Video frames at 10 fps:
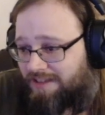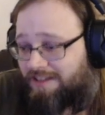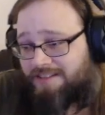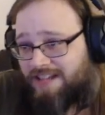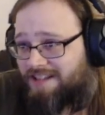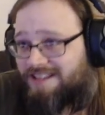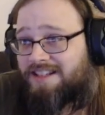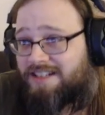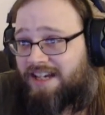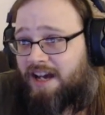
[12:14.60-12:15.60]
that's the
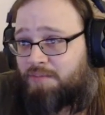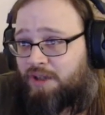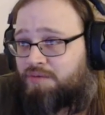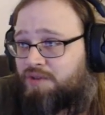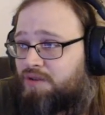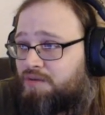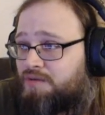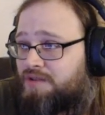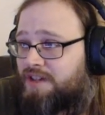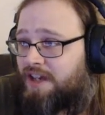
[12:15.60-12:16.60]
Diablo
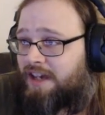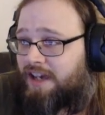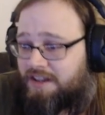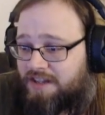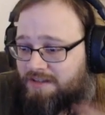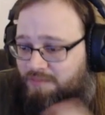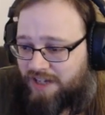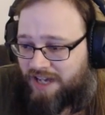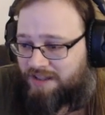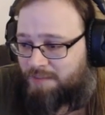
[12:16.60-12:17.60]
news. And then we
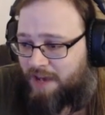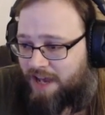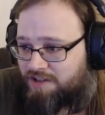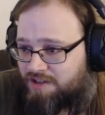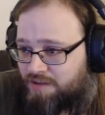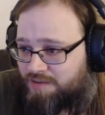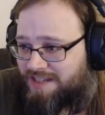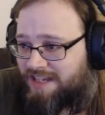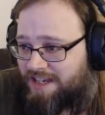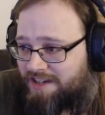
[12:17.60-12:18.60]
got the patch notes
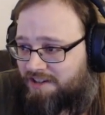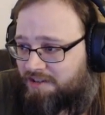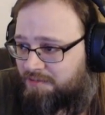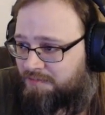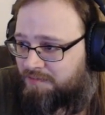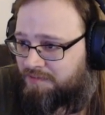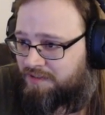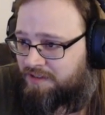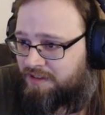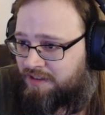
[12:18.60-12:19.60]
here.
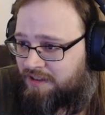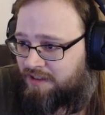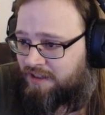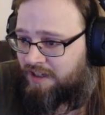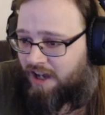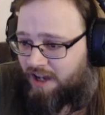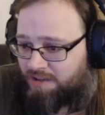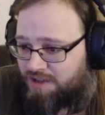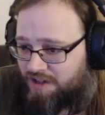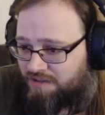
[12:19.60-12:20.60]
I'll
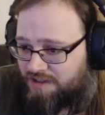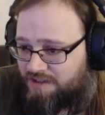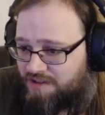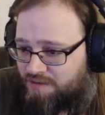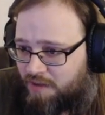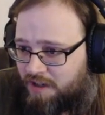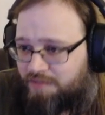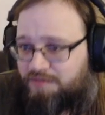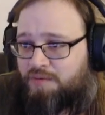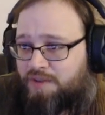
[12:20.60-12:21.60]
share this as well
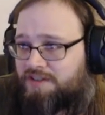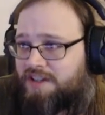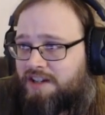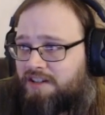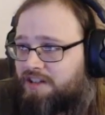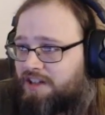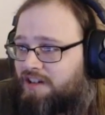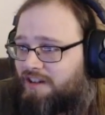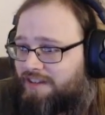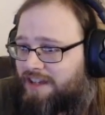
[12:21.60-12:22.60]
if you want to take a look at
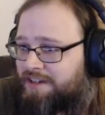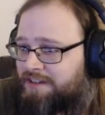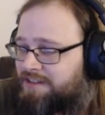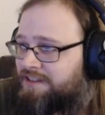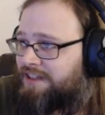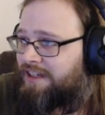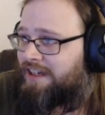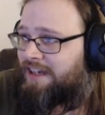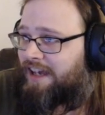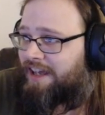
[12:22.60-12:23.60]
all that.
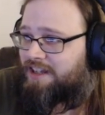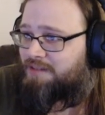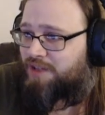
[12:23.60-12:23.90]
And then we